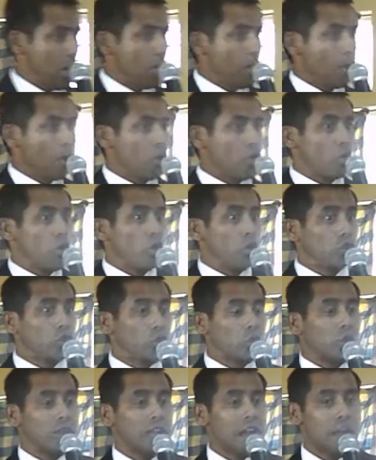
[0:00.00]
We're going to go
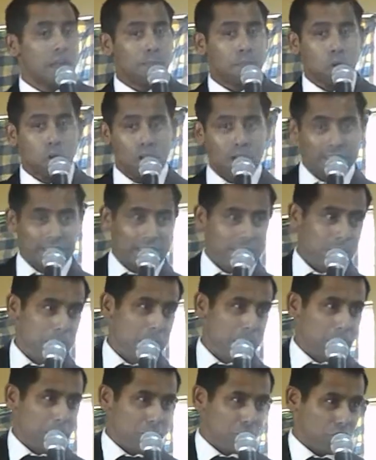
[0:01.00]
through with the
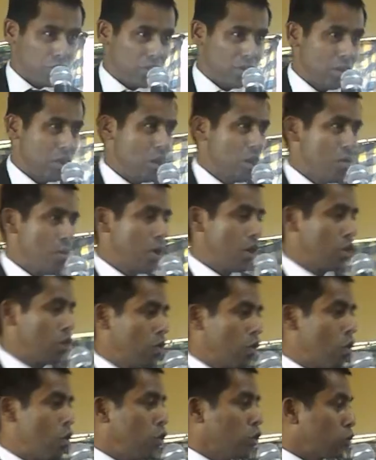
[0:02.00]
hypoglycemic patient. We're
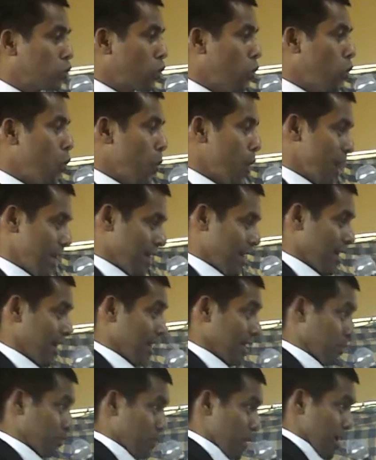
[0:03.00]
going to go through with
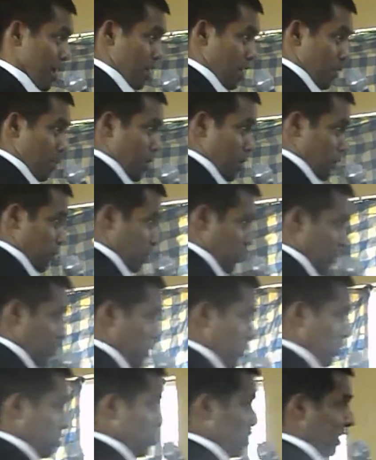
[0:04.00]
respiratory patient.
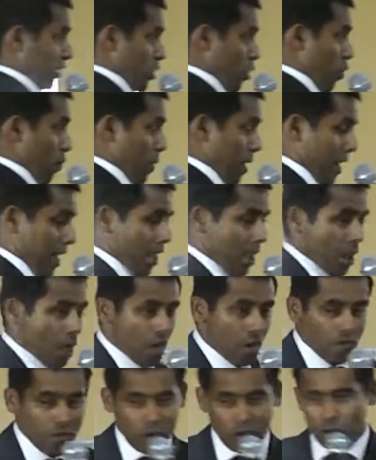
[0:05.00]
Somebody has got
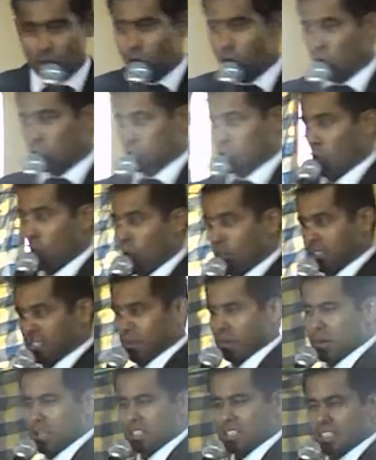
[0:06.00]
COPD. We're going to go through with
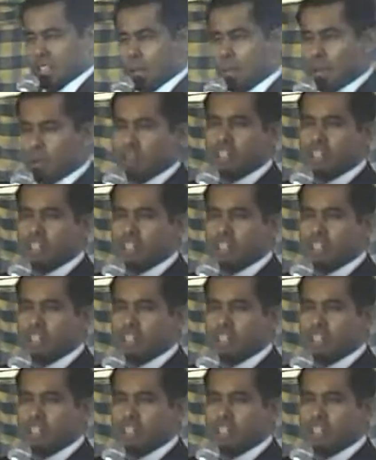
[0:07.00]
somebody who's coming